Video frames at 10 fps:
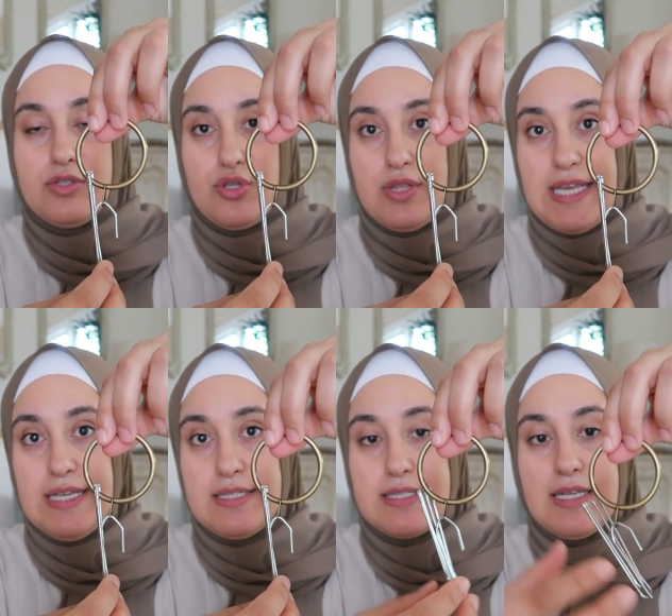to
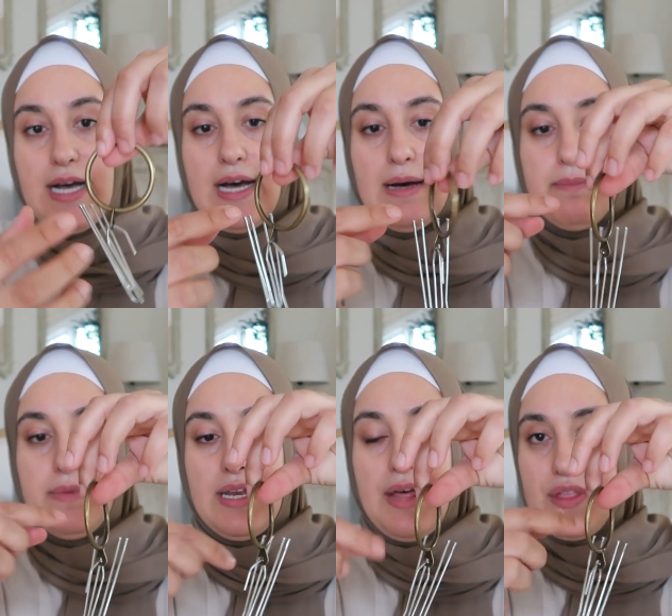this.
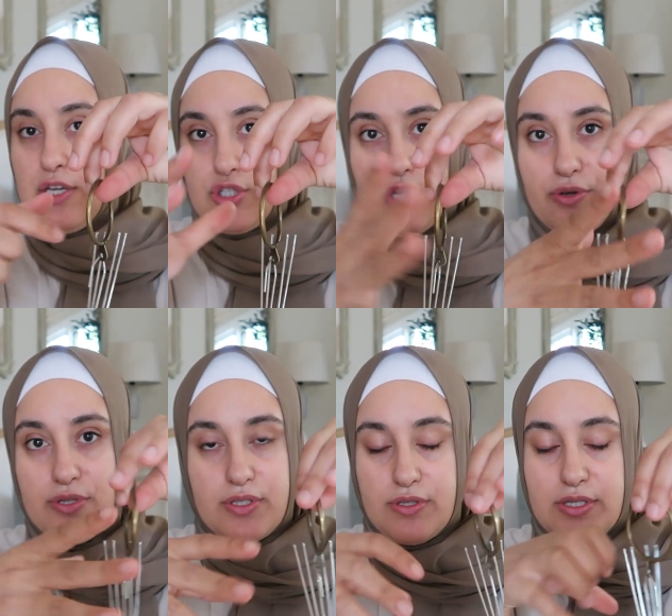Nothing
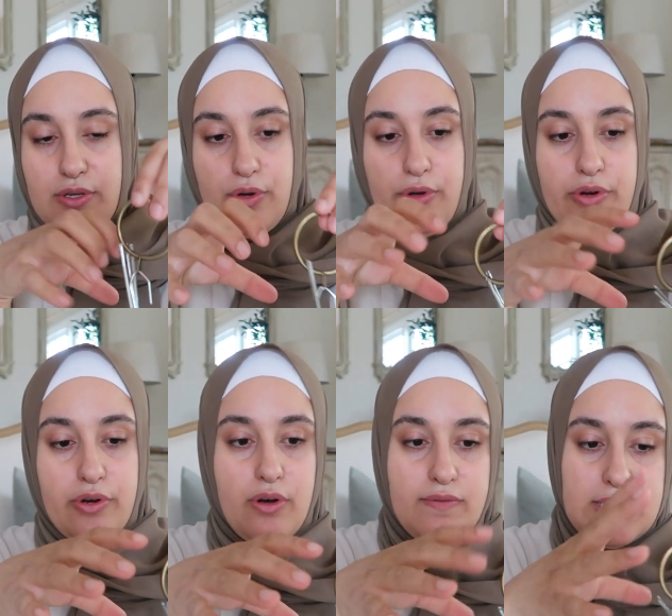shows because the
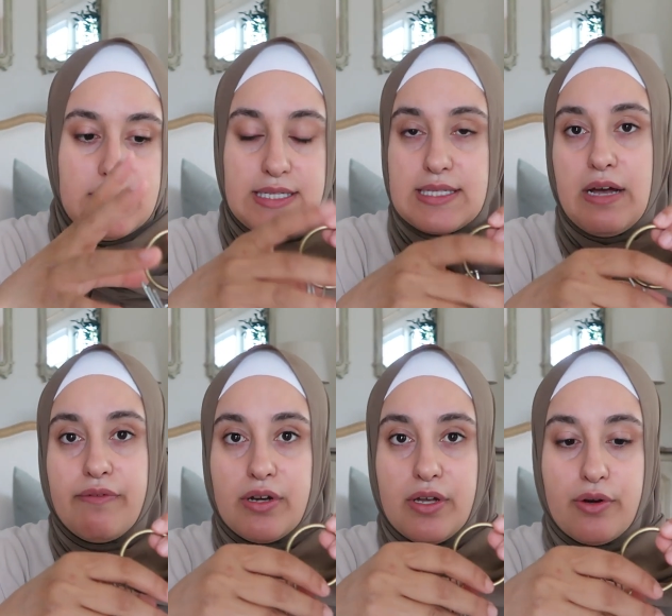curtain obviously is
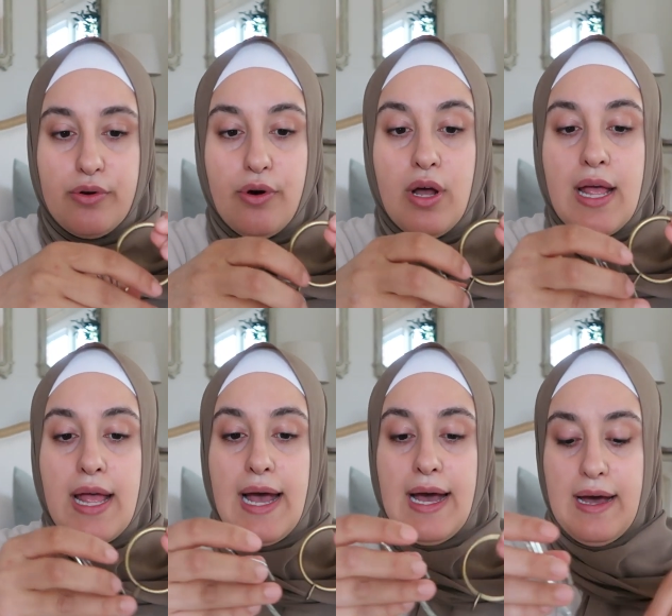covering it all,
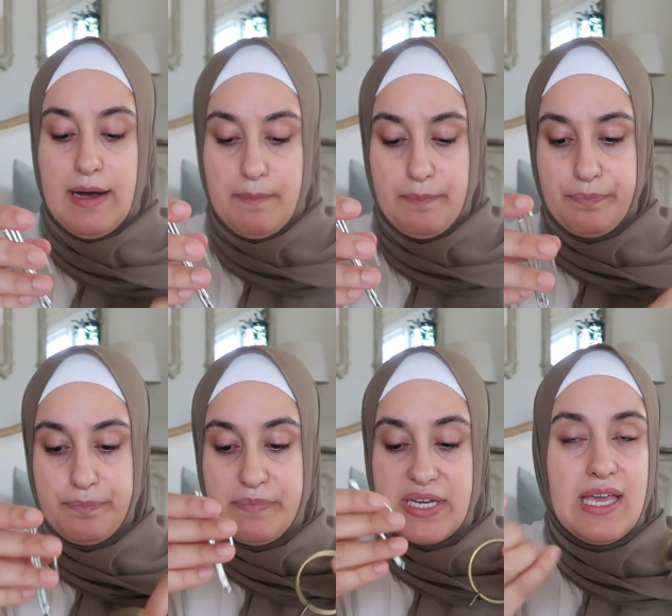
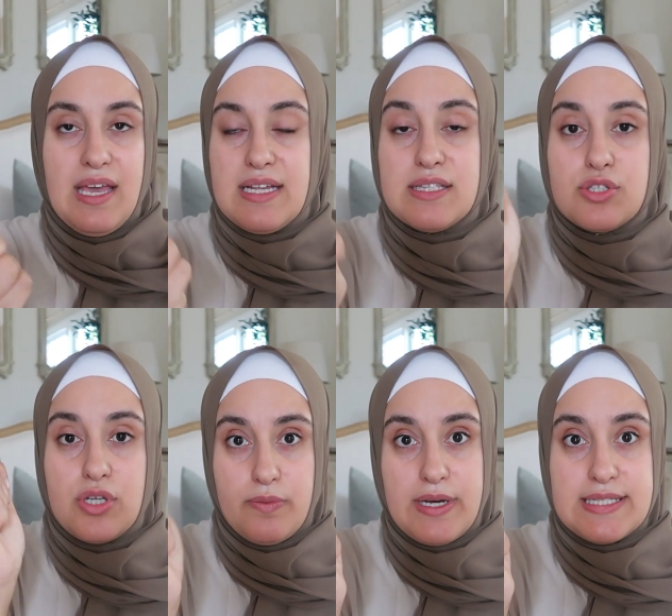but yeah, it's
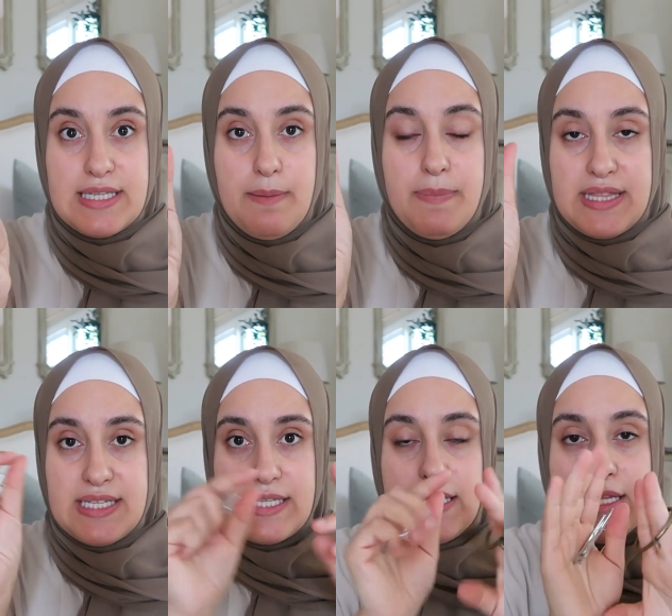so easy, but
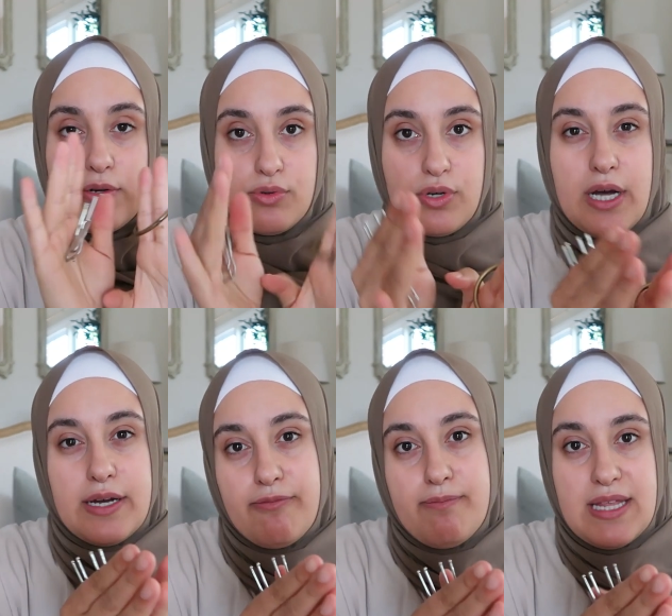there's a little kind
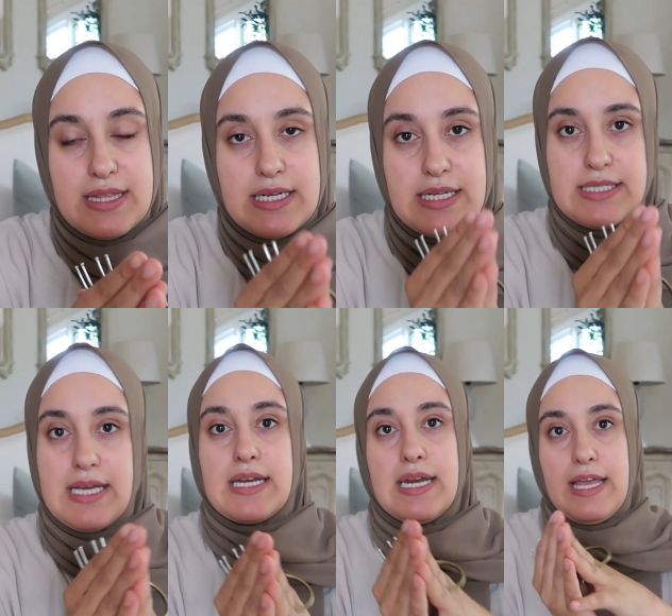of method and
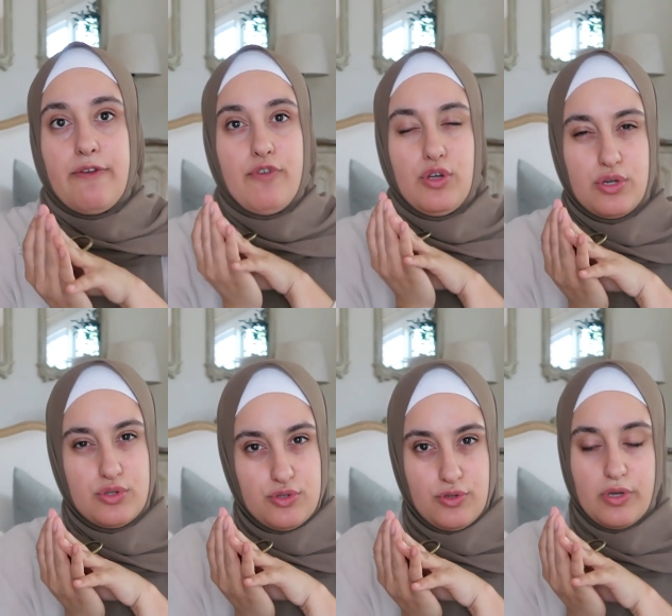technique for you to
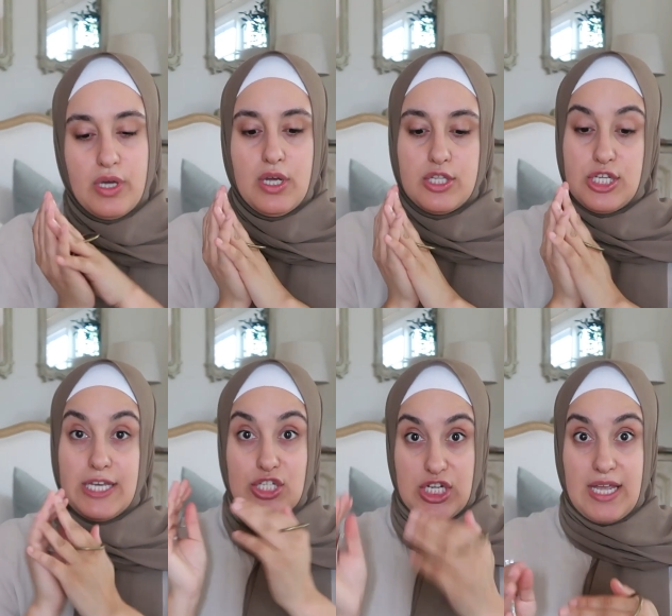do to
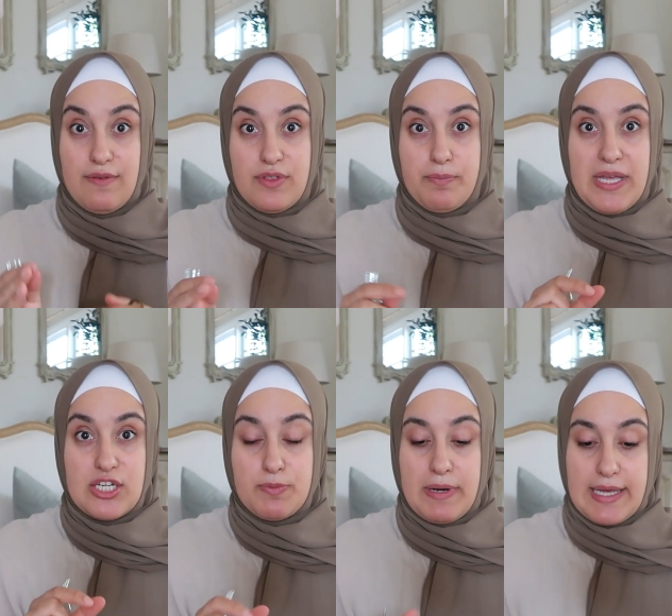achieve the
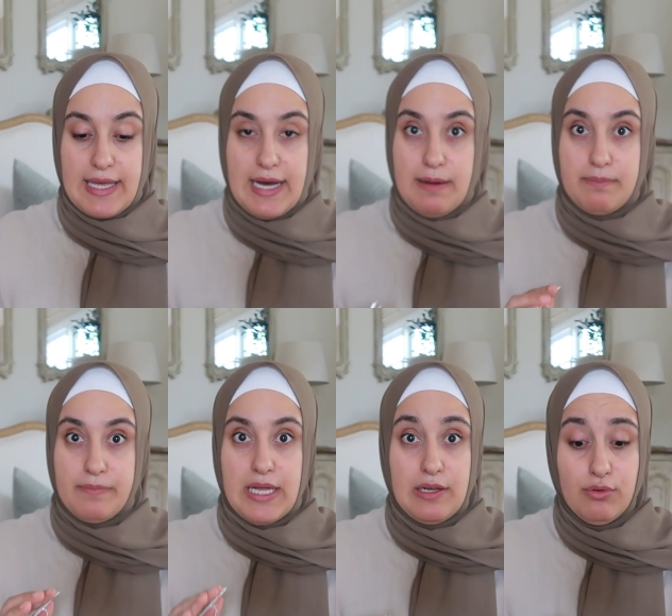pinch pleat
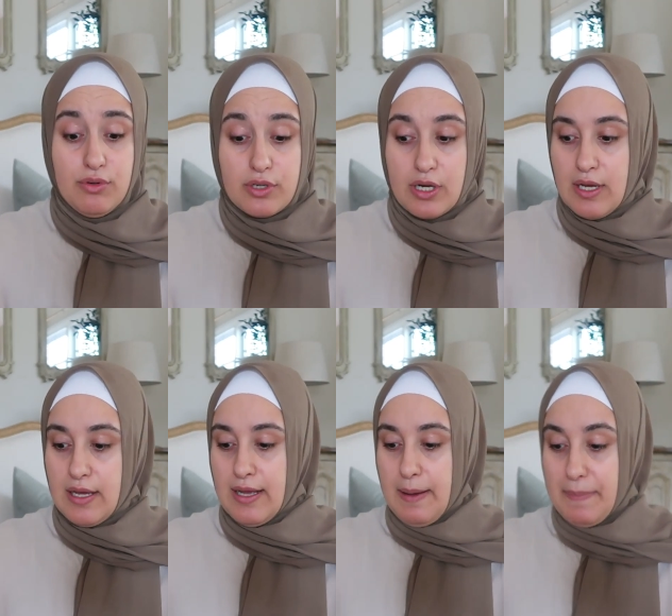look.
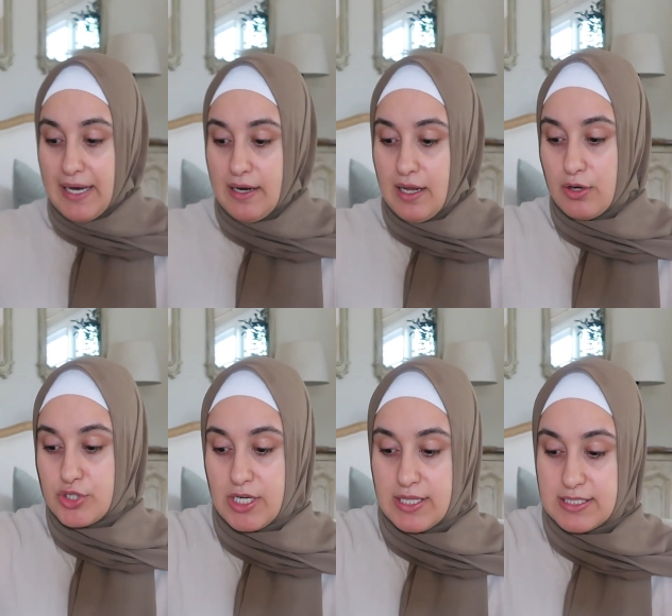But I'll
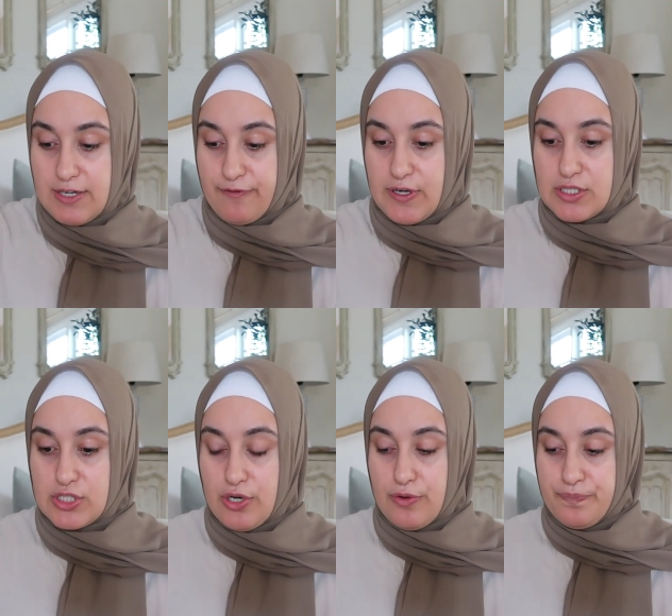show you the difference.
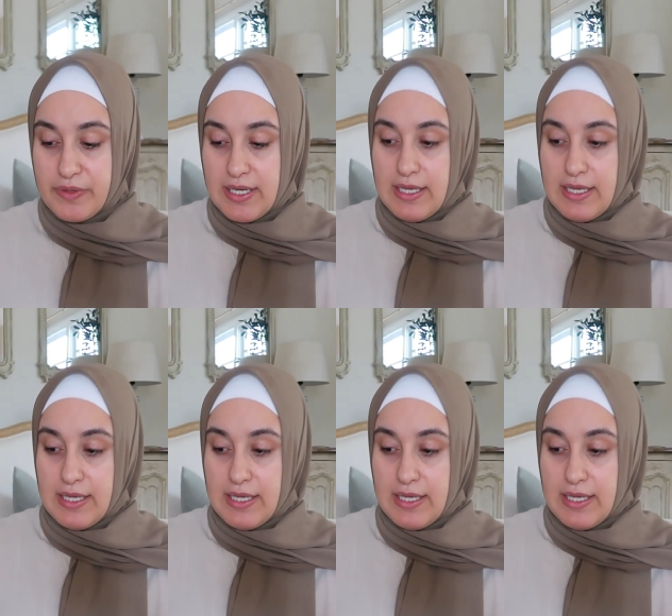So